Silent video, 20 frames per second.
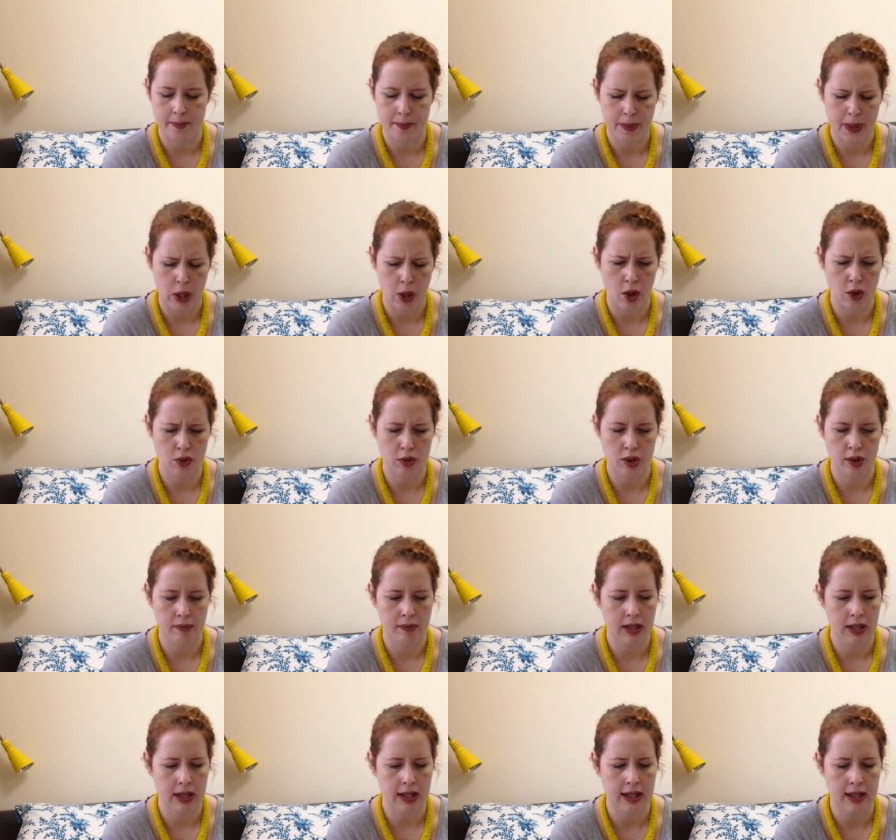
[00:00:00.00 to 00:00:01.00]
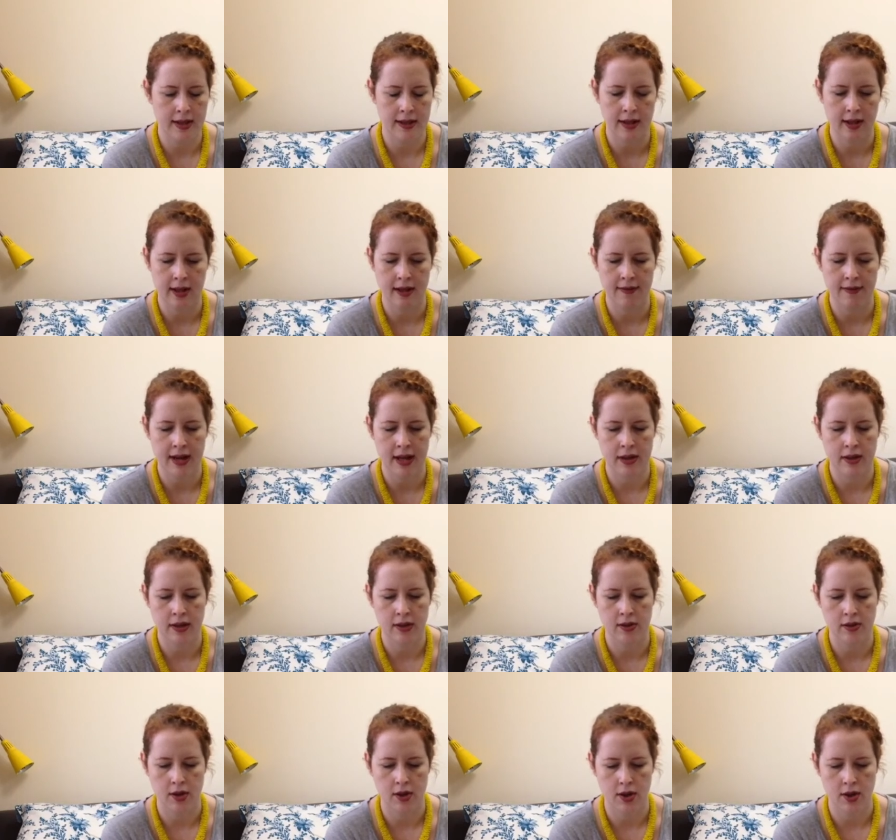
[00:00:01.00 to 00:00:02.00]
but ultimately I think I
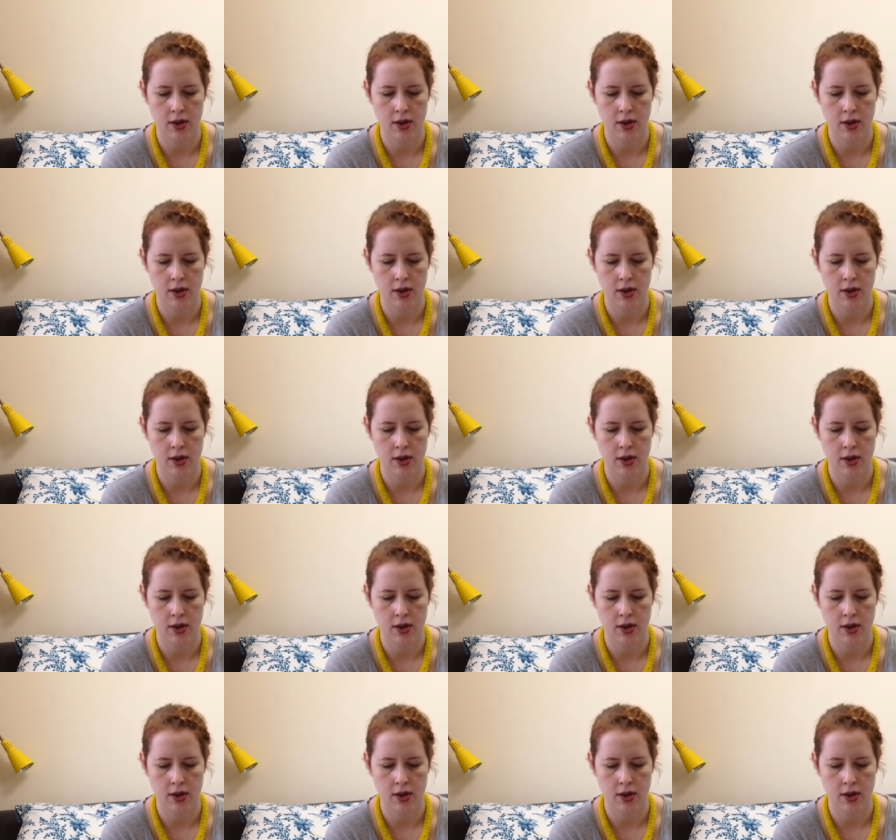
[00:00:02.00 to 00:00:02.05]
found